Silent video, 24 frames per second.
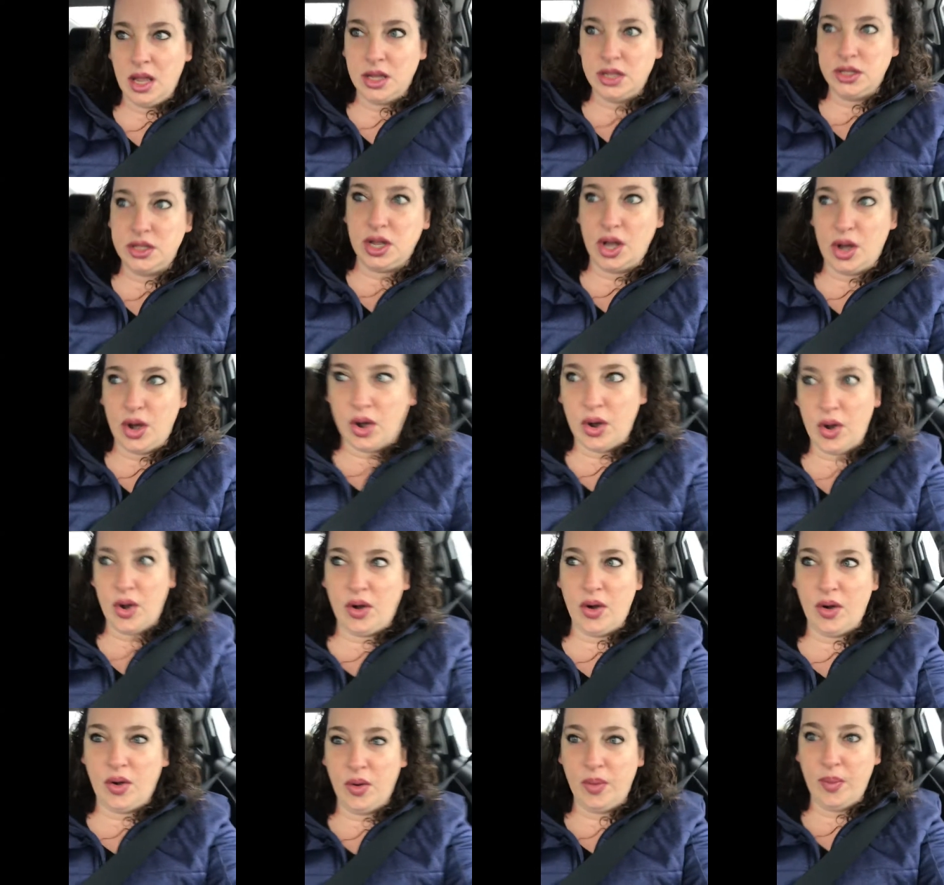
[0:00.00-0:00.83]

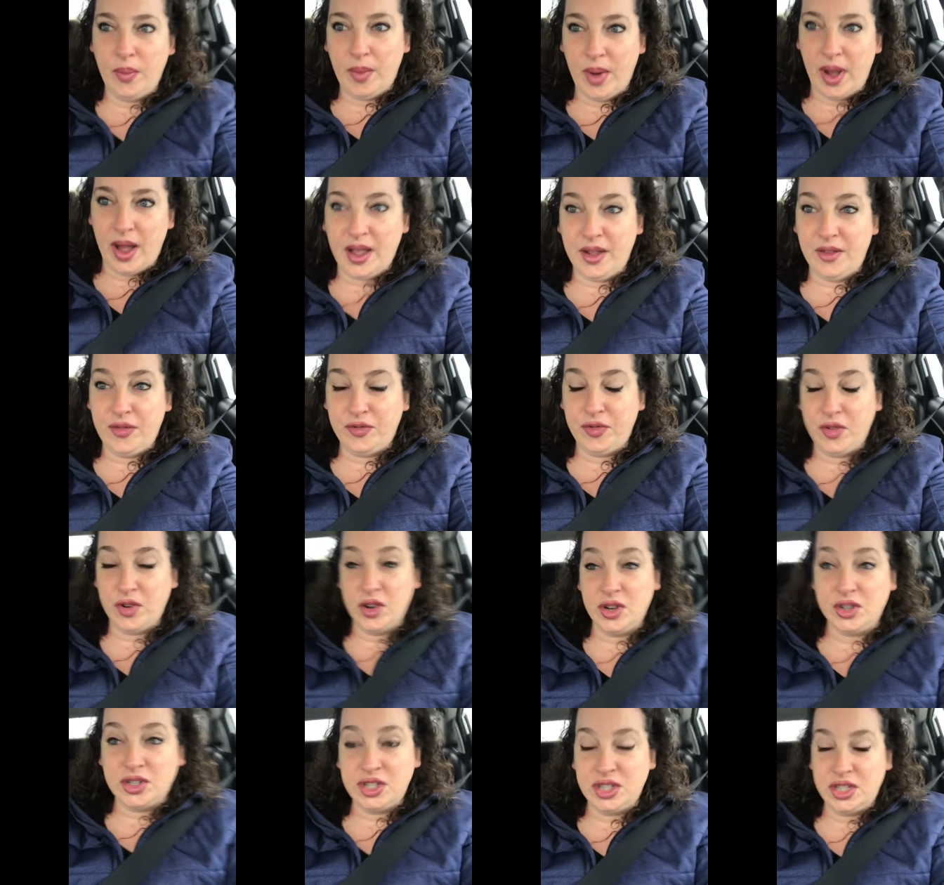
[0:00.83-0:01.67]
So my
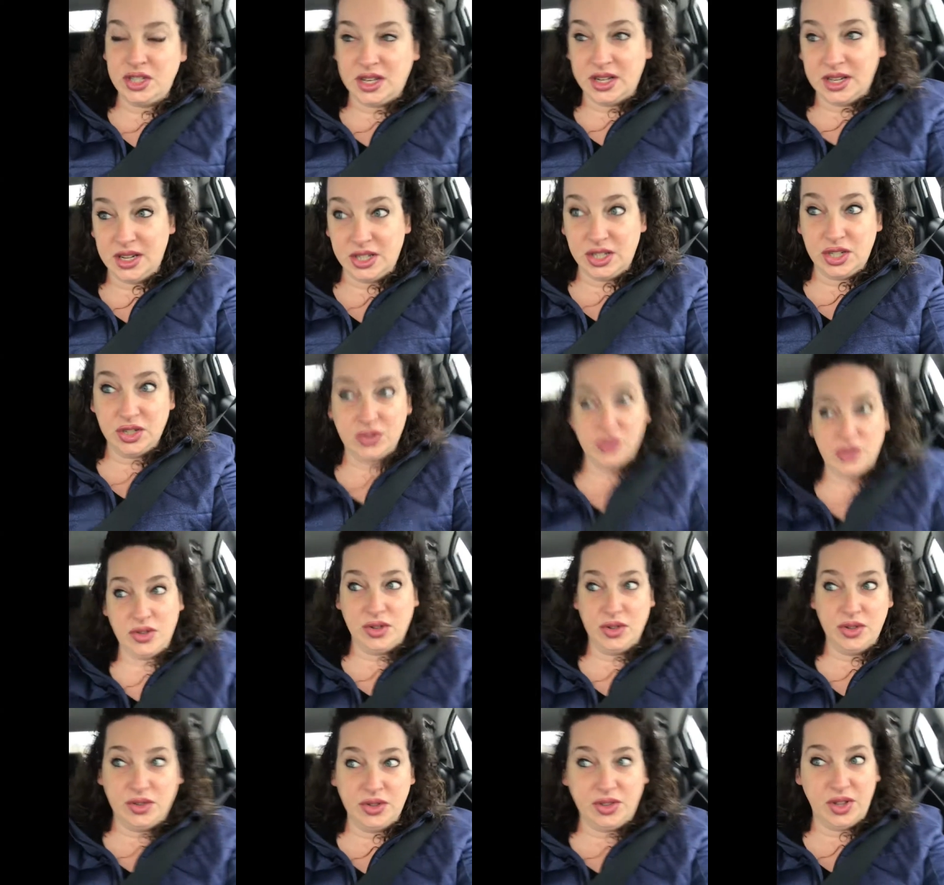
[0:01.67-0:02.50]
first
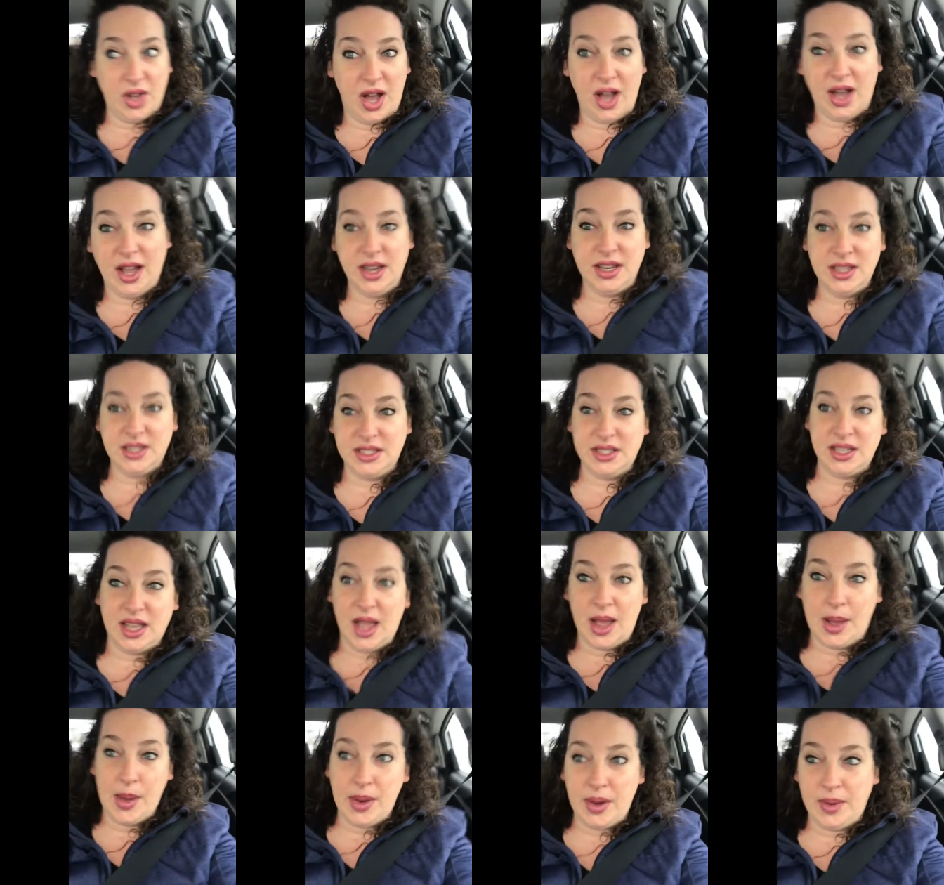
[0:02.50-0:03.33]
initial thought is
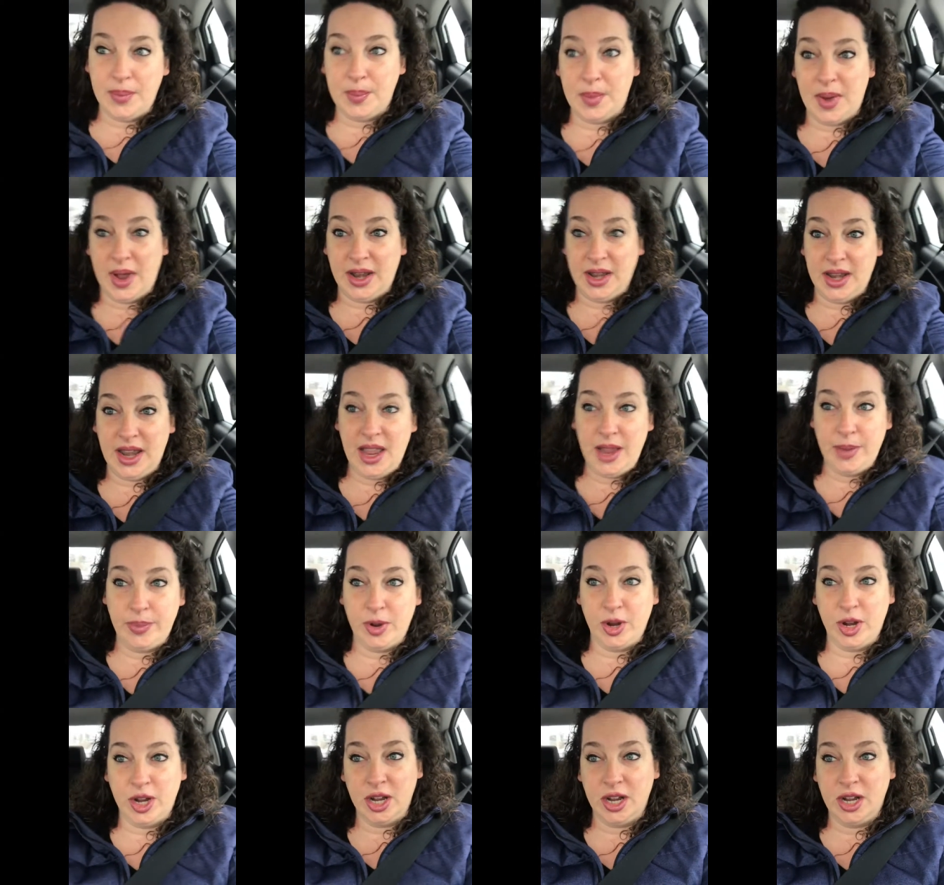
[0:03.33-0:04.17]
that my
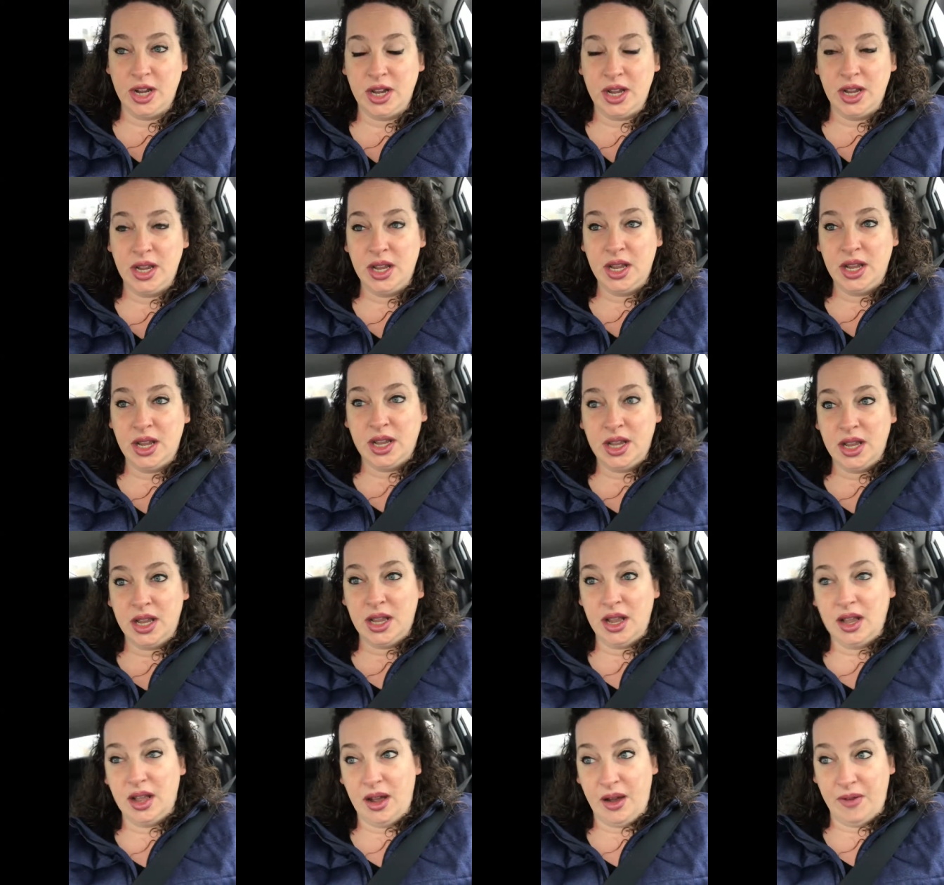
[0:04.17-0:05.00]
neighbor,
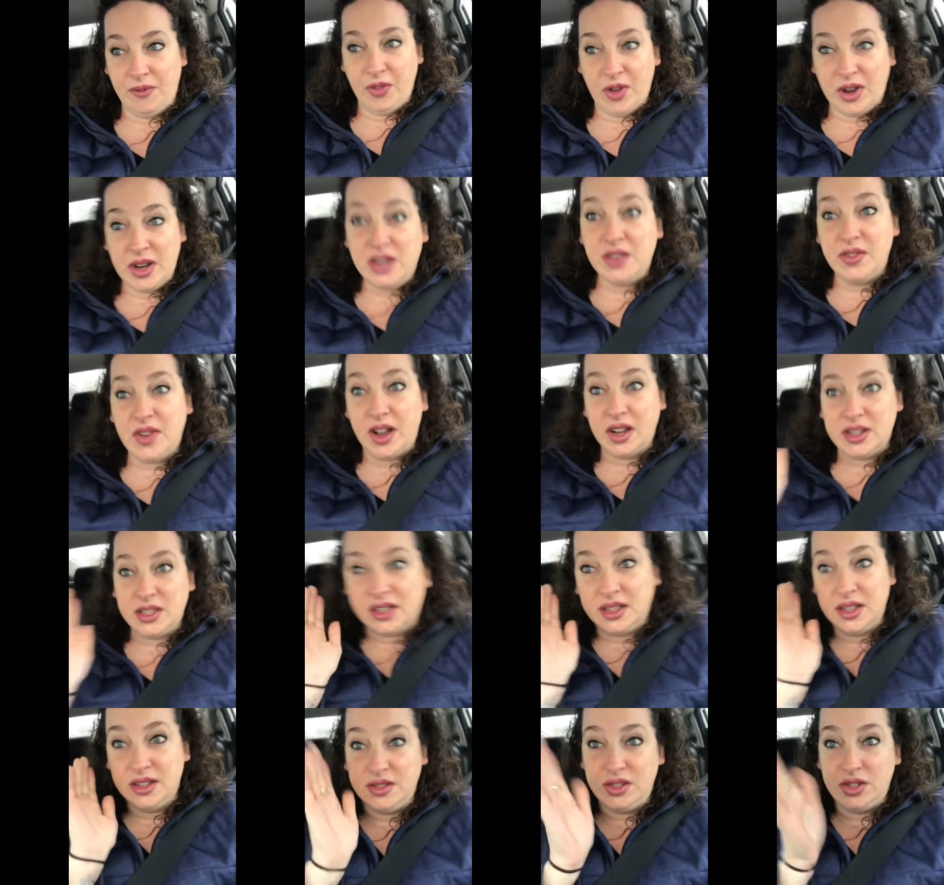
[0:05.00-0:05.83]
a friend of
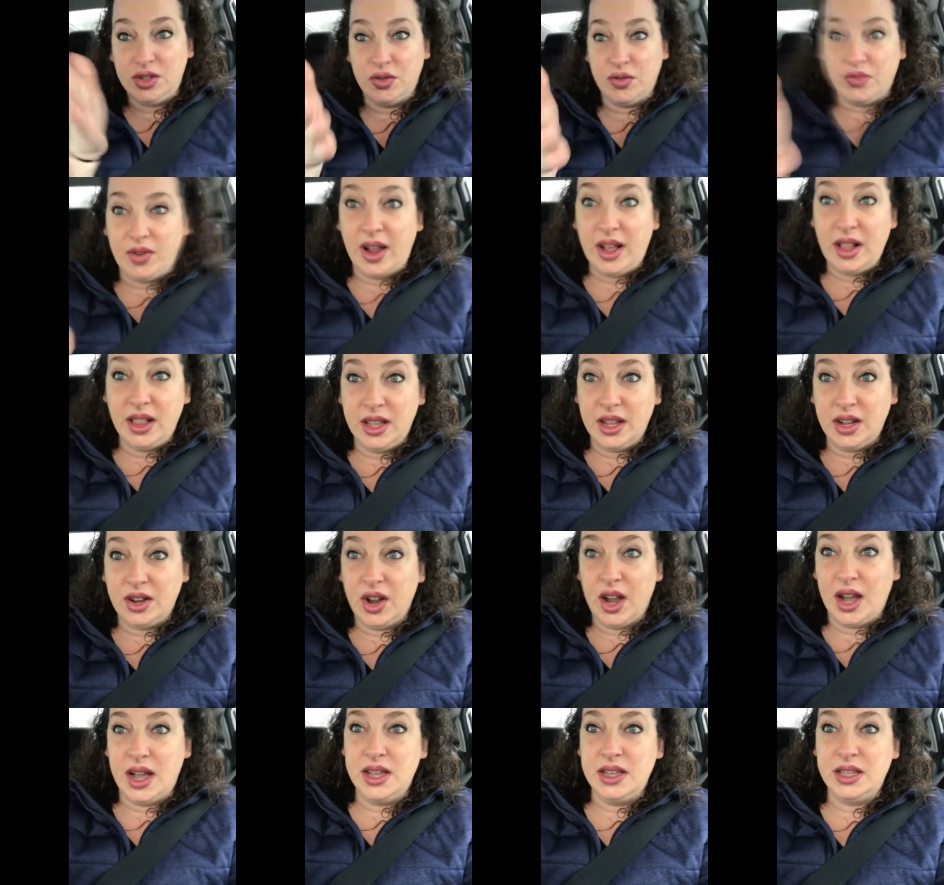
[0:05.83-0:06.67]
ours that lives directly
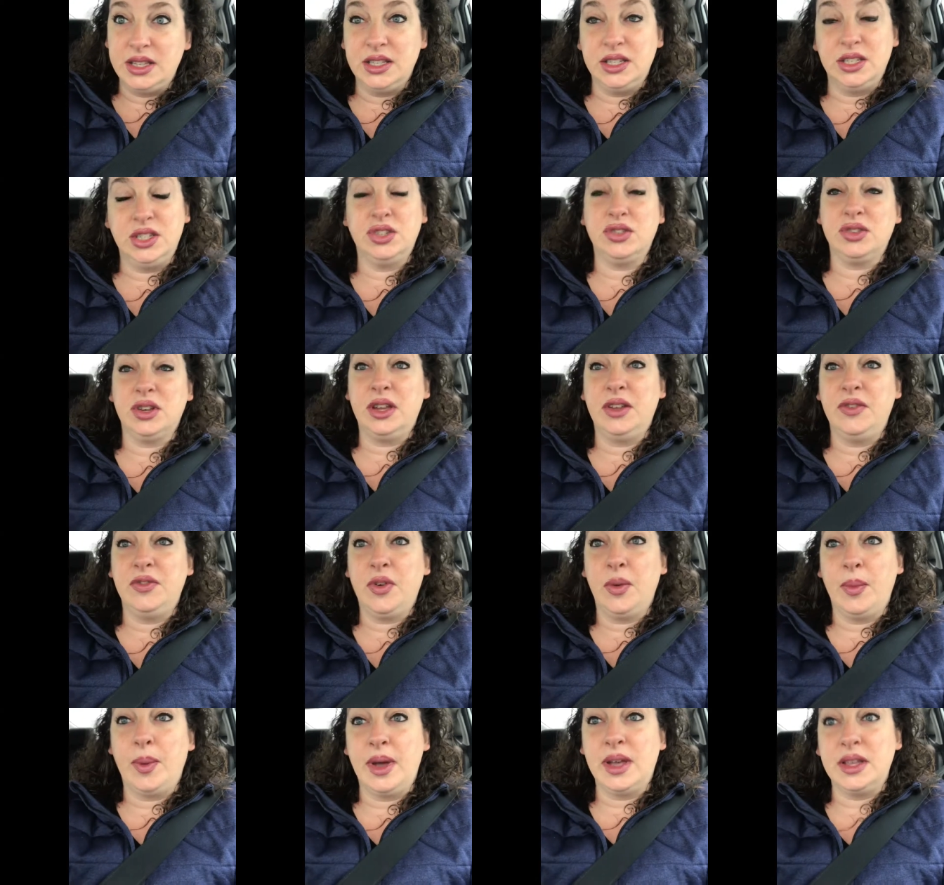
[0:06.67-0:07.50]
across the street
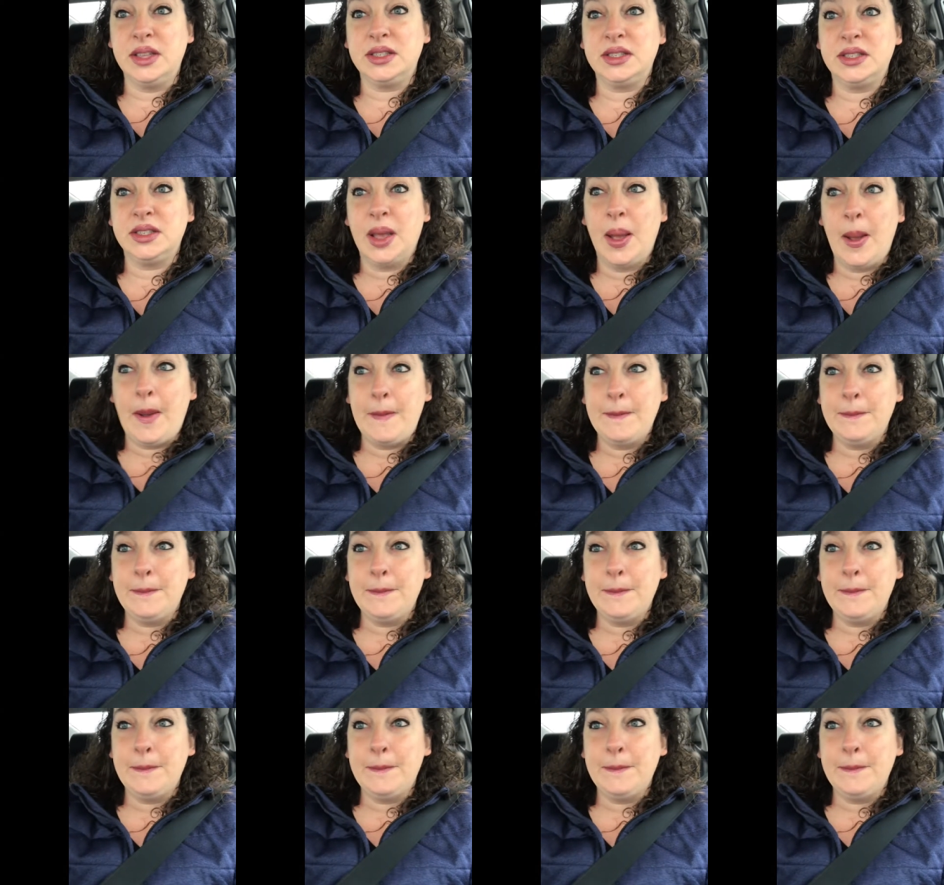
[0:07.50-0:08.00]
from us,